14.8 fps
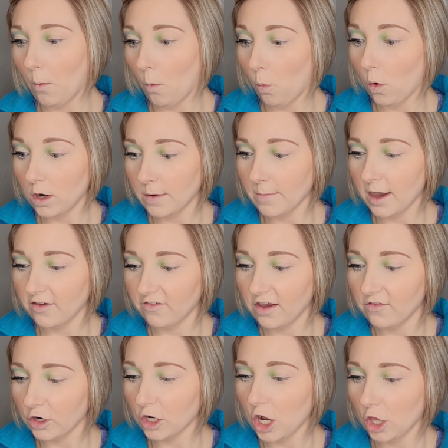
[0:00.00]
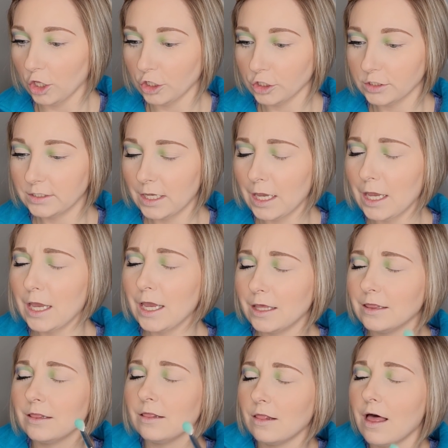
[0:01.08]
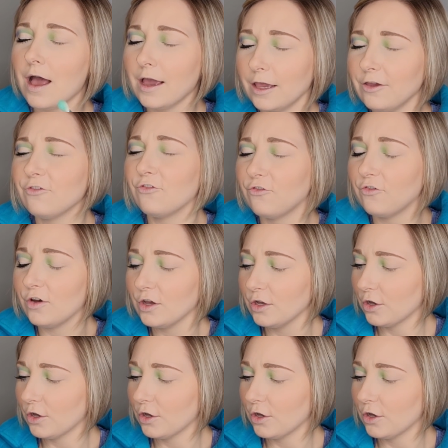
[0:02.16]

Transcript: one of my favorite colors in life.